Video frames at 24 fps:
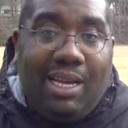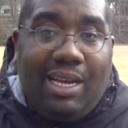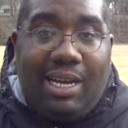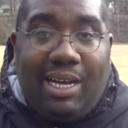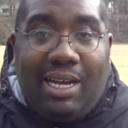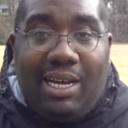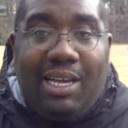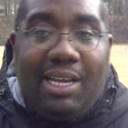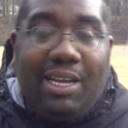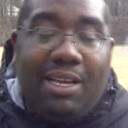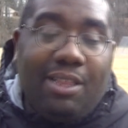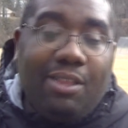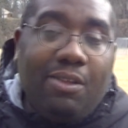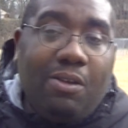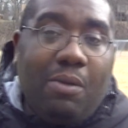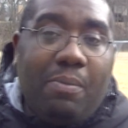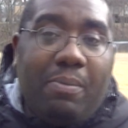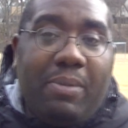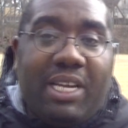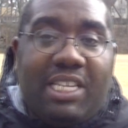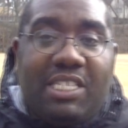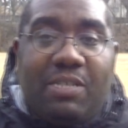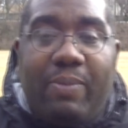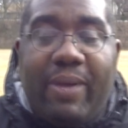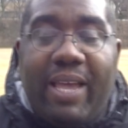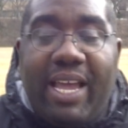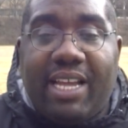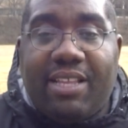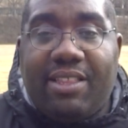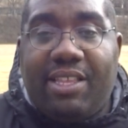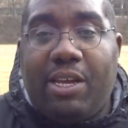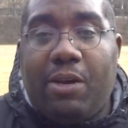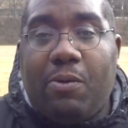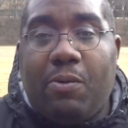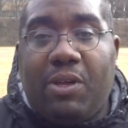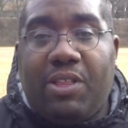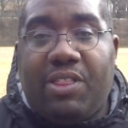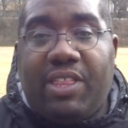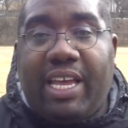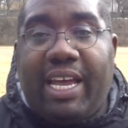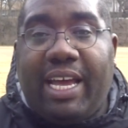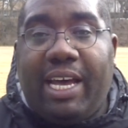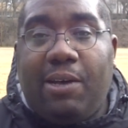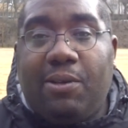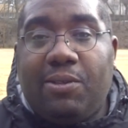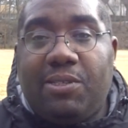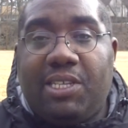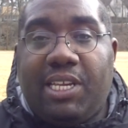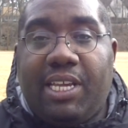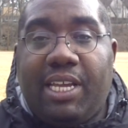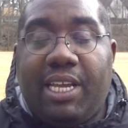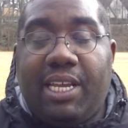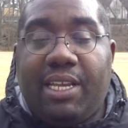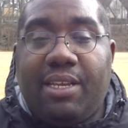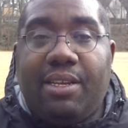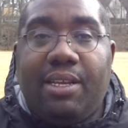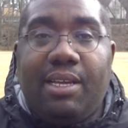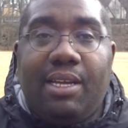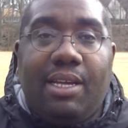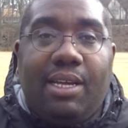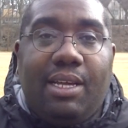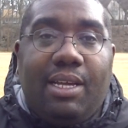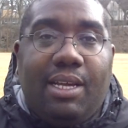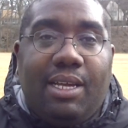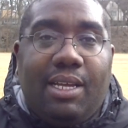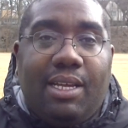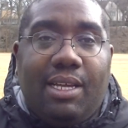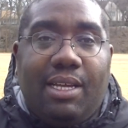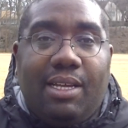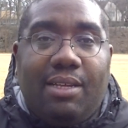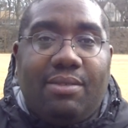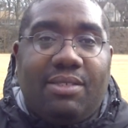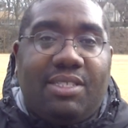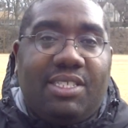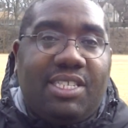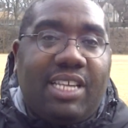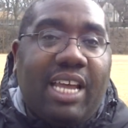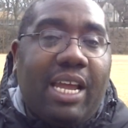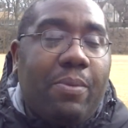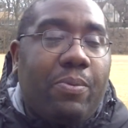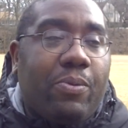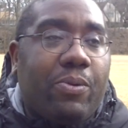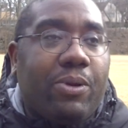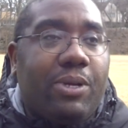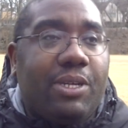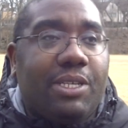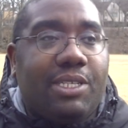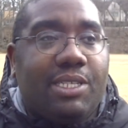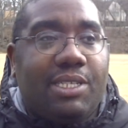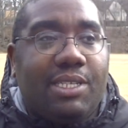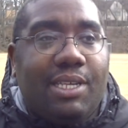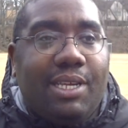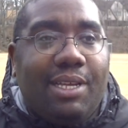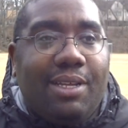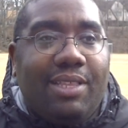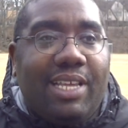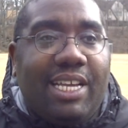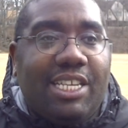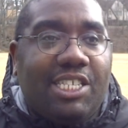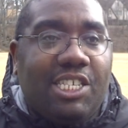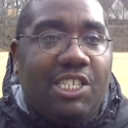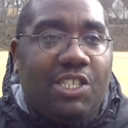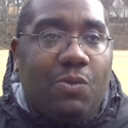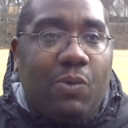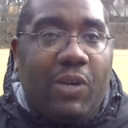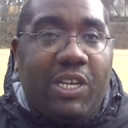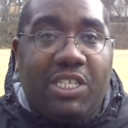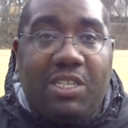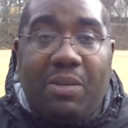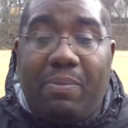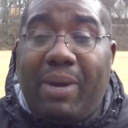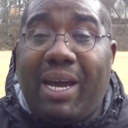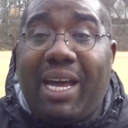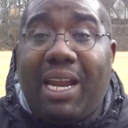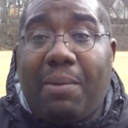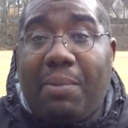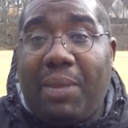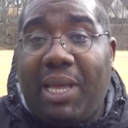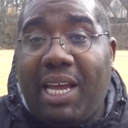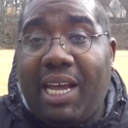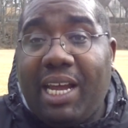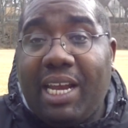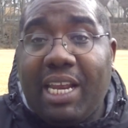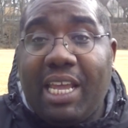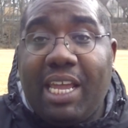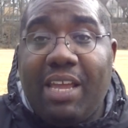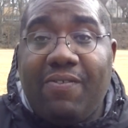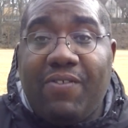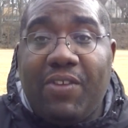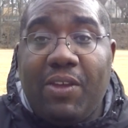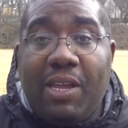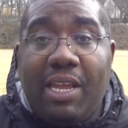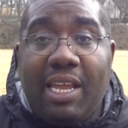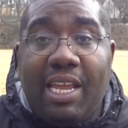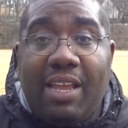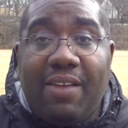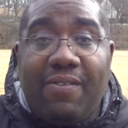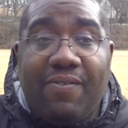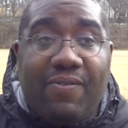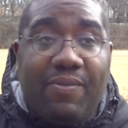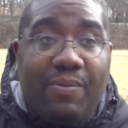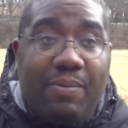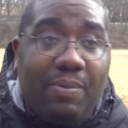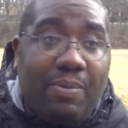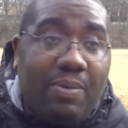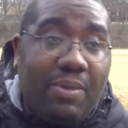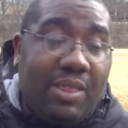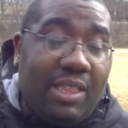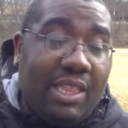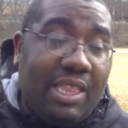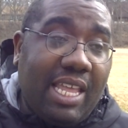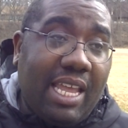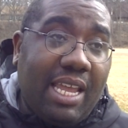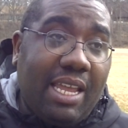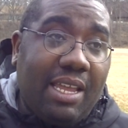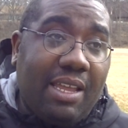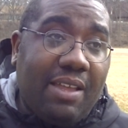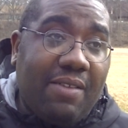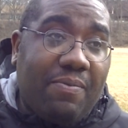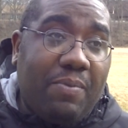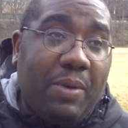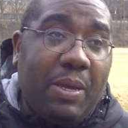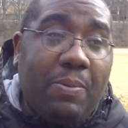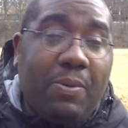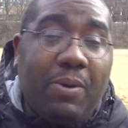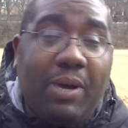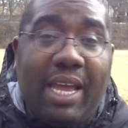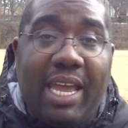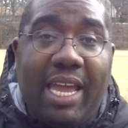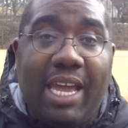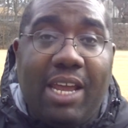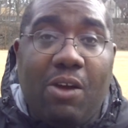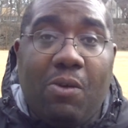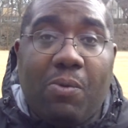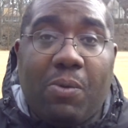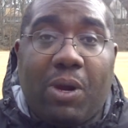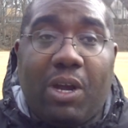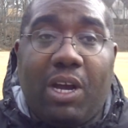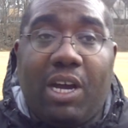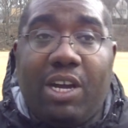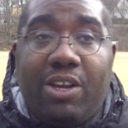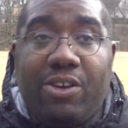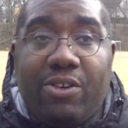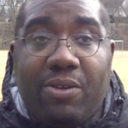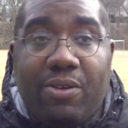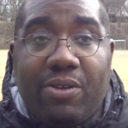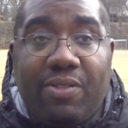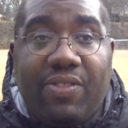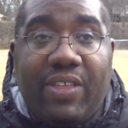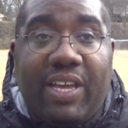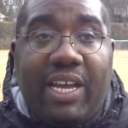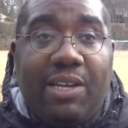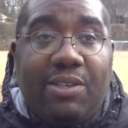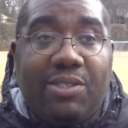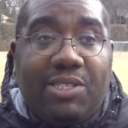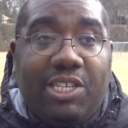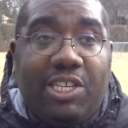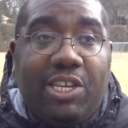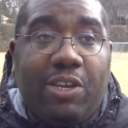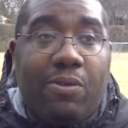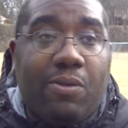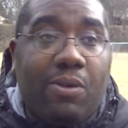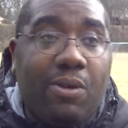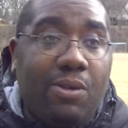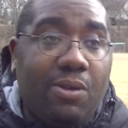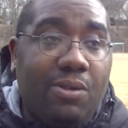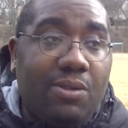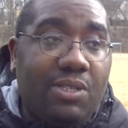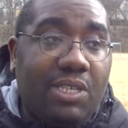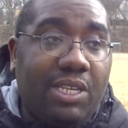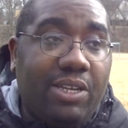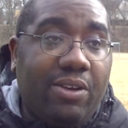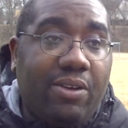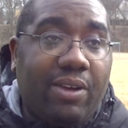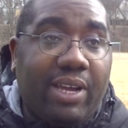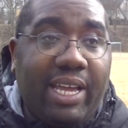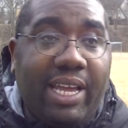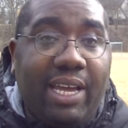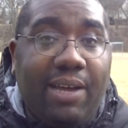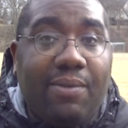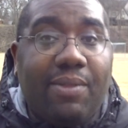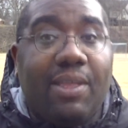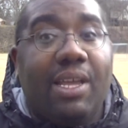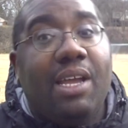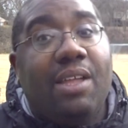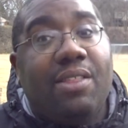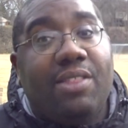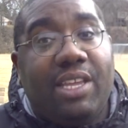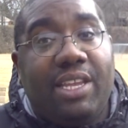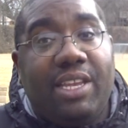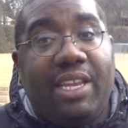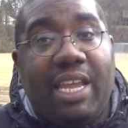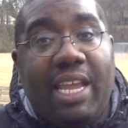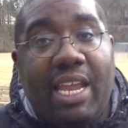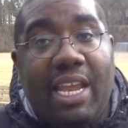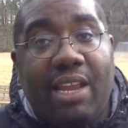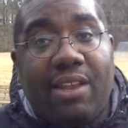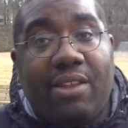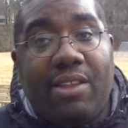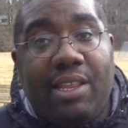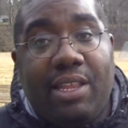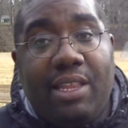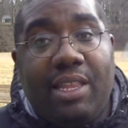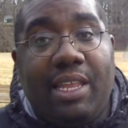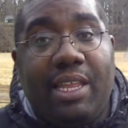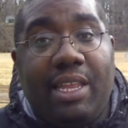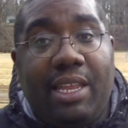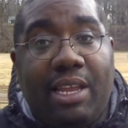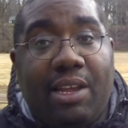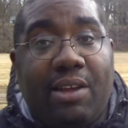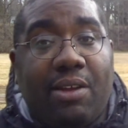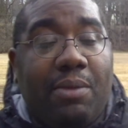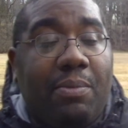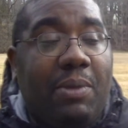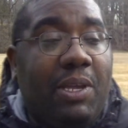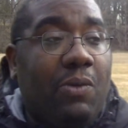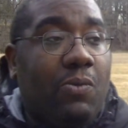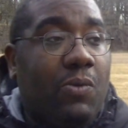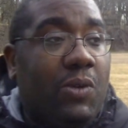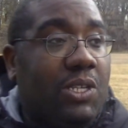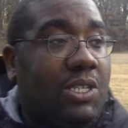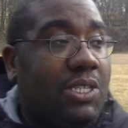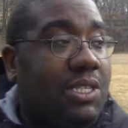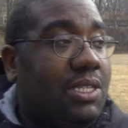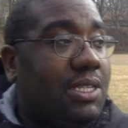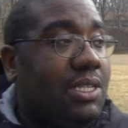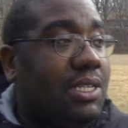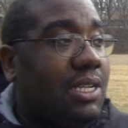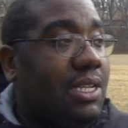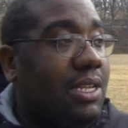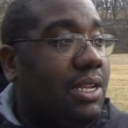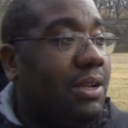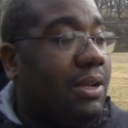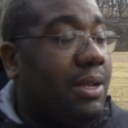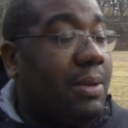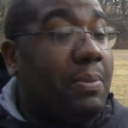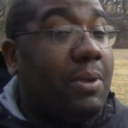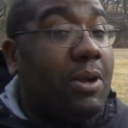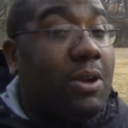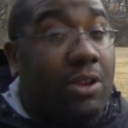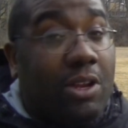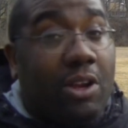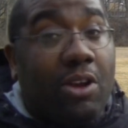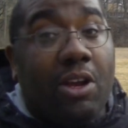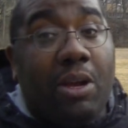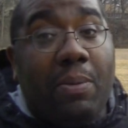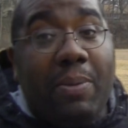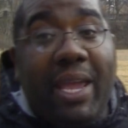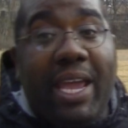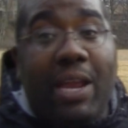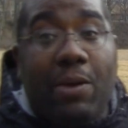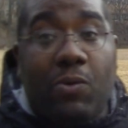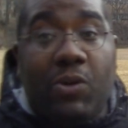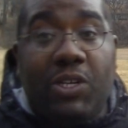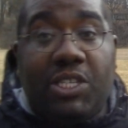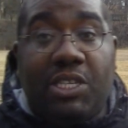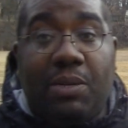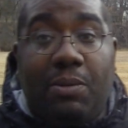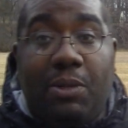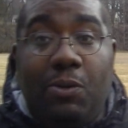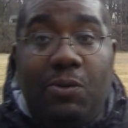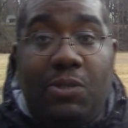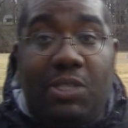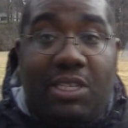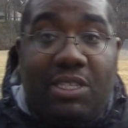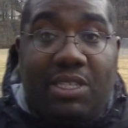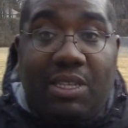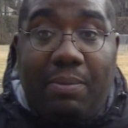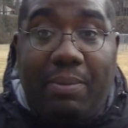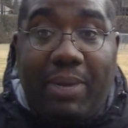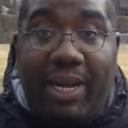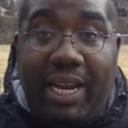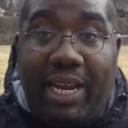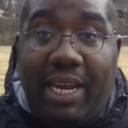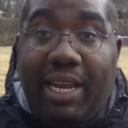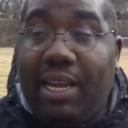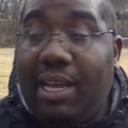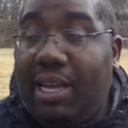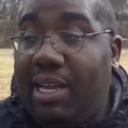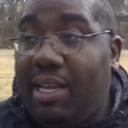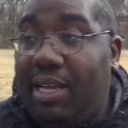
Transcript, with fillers: uh, a little mixed bag there with housing, Cypress, uh, Cyprus, that situation. Bottom line, if you if if people had over 100,000 euros in their account, then they then they're going to be risk they're, they're going to be at risk of losing some money.